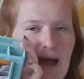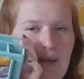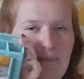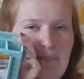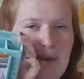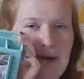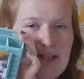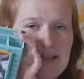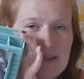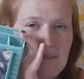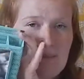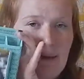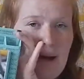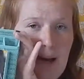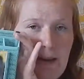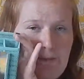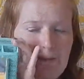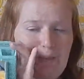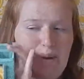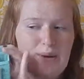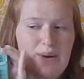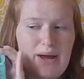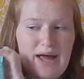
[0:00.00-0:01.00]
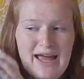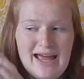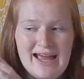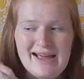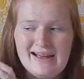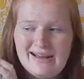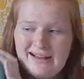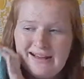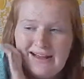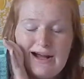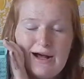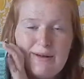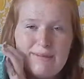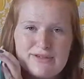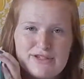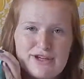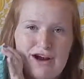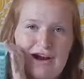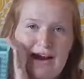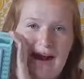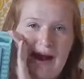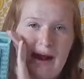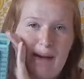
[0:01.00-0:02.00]
pick them up, okay? I'm
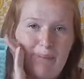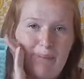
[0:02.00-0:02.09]
sorry, I